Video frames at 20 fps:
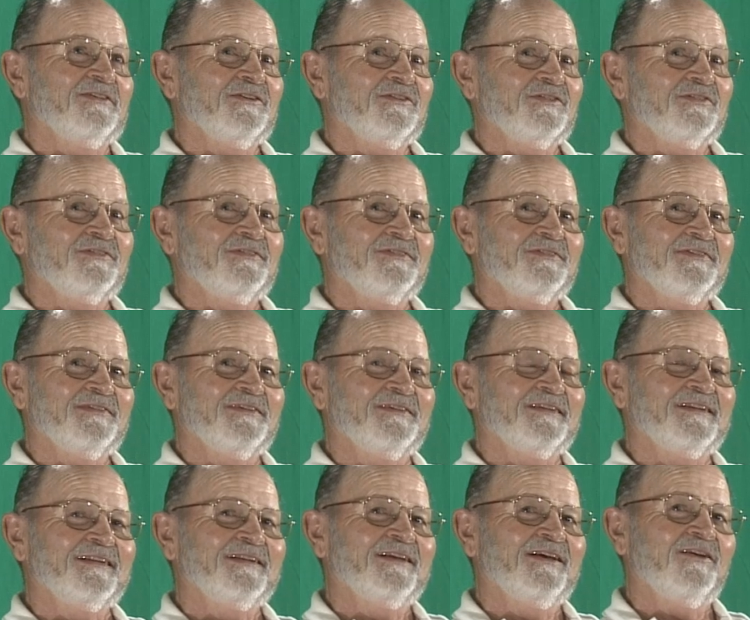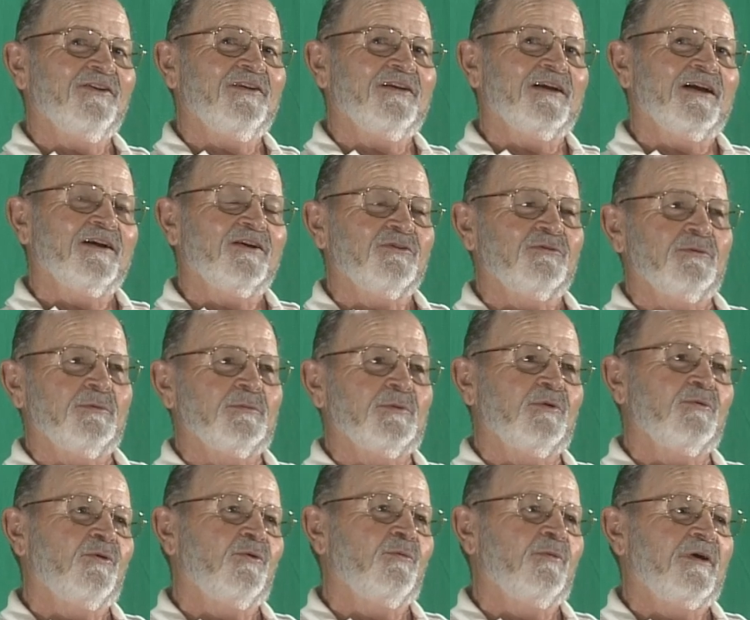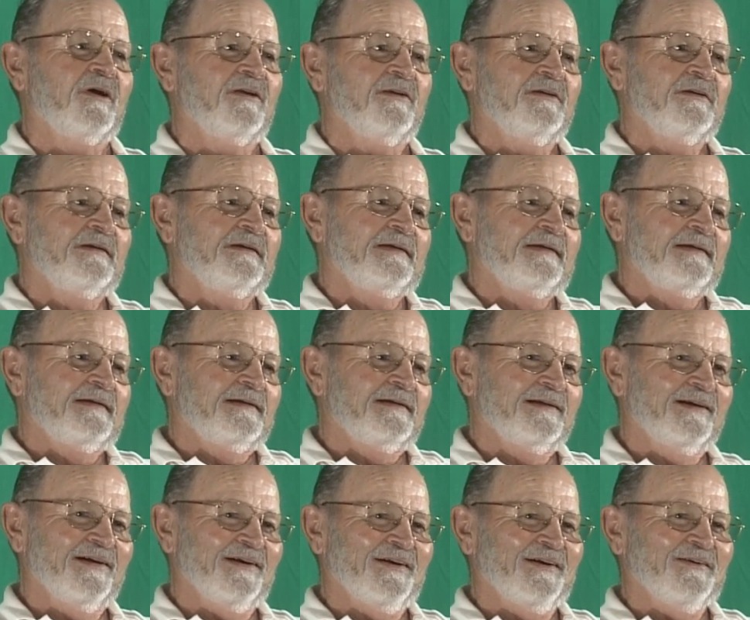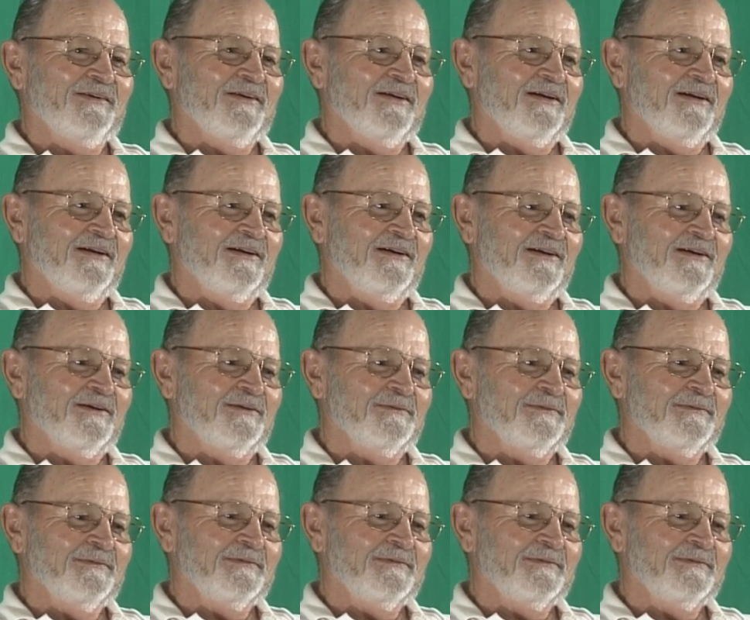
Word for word: this, the other thing I can remember about uh, uh,